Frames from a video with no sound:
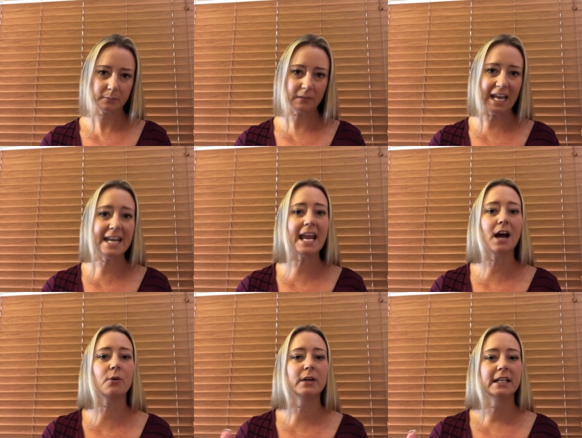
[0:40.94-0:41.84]
And
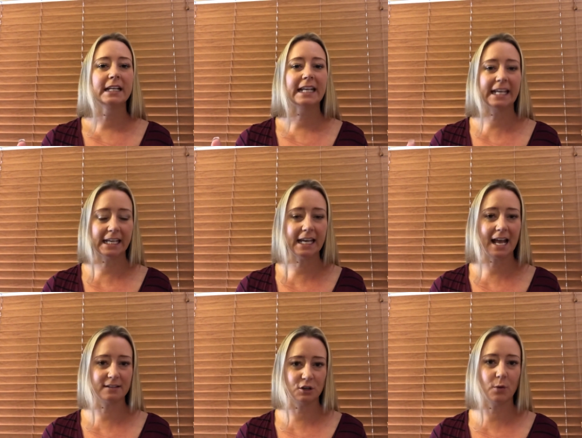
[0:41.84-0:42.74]
now he
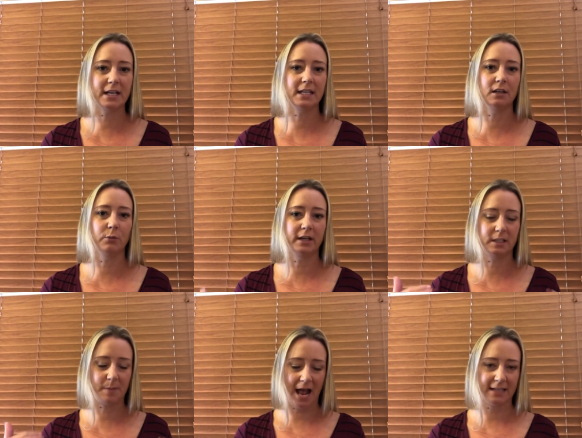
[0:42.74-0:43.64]
has no idea what his
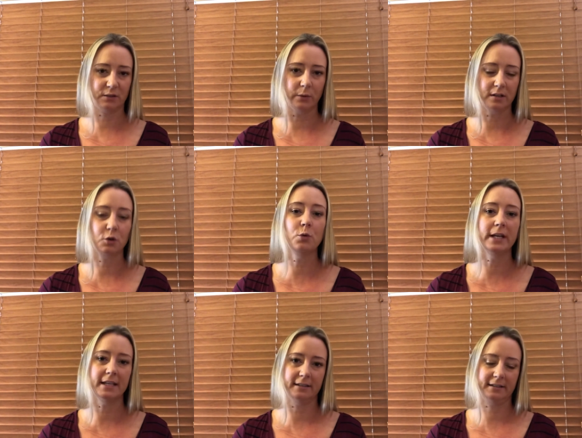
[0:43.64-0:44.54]
past was, who
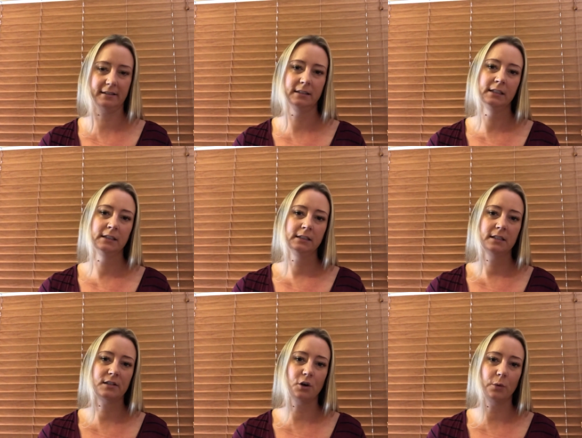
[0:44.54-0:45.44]
he is.
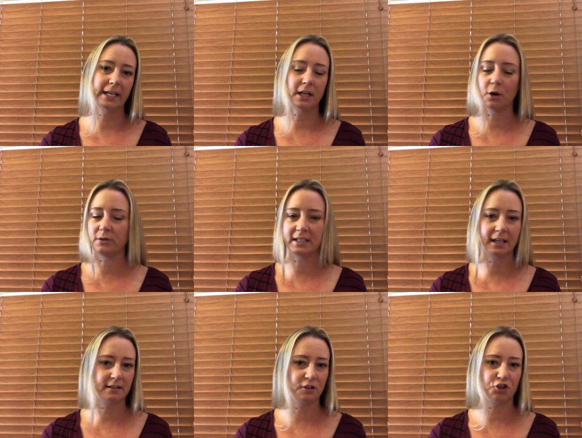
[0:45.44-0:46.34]
So he goes and
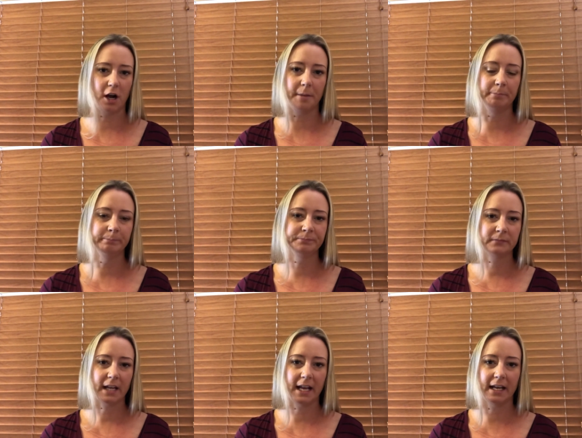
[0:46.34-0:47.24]
gets a job
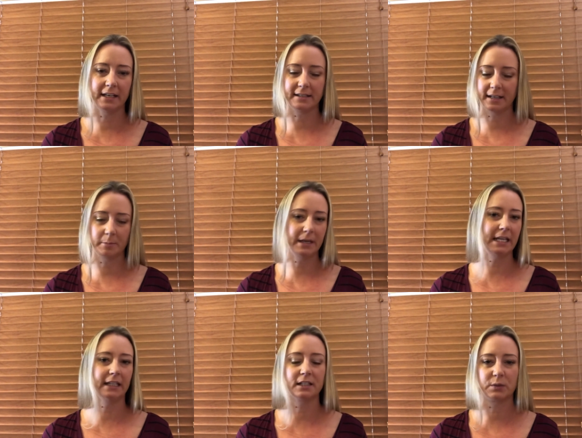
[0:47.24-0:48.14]
and he's in a
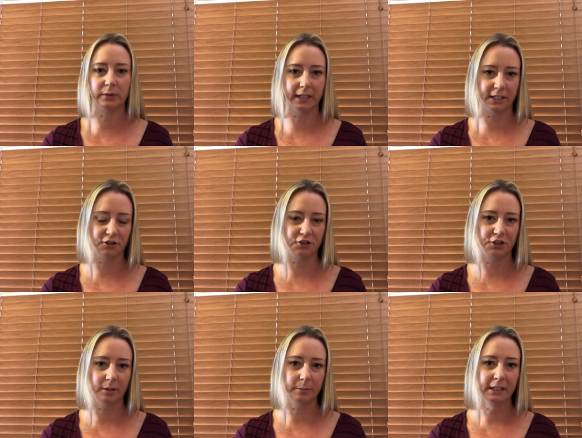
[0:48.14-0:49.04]
meaningless
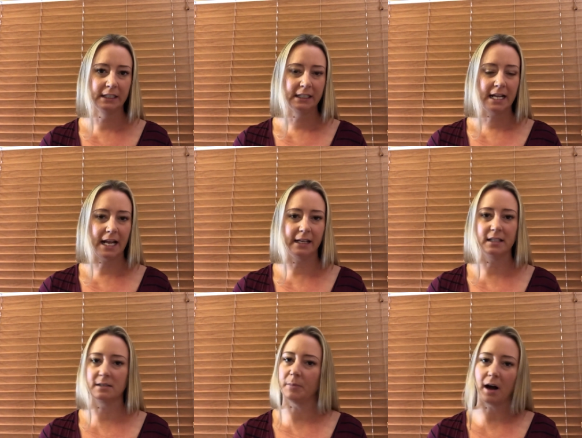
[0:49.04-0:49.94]
relationship and
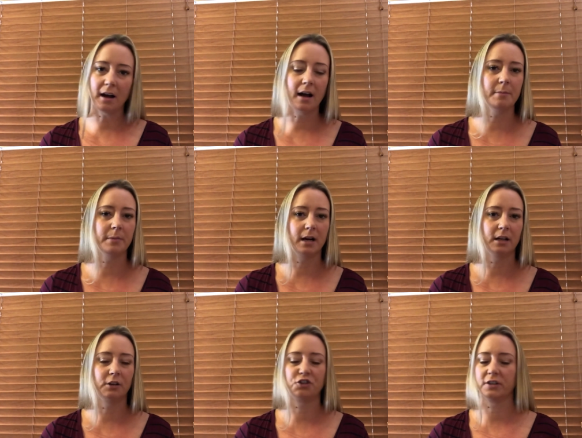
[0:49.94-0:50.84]
he's bah
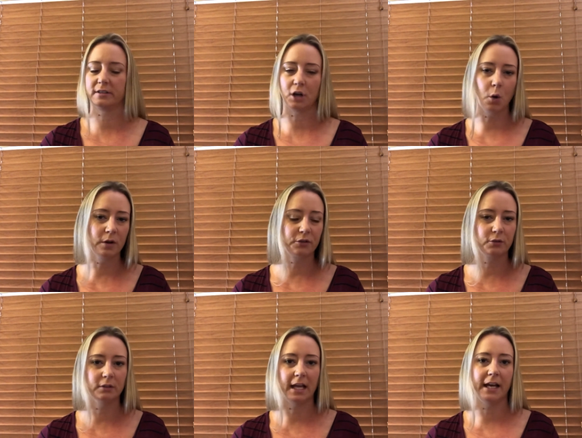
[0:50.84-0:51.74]
humbug, just going
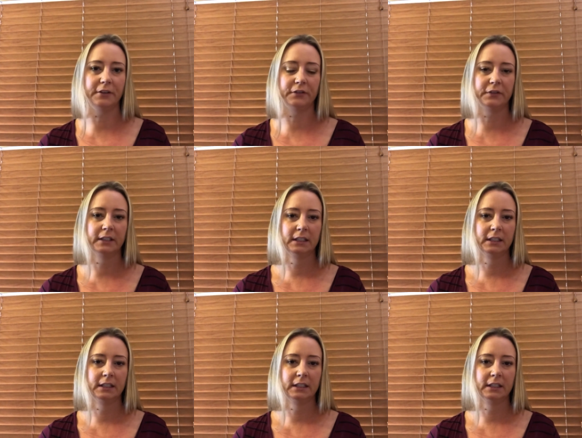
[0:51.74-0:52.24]
through life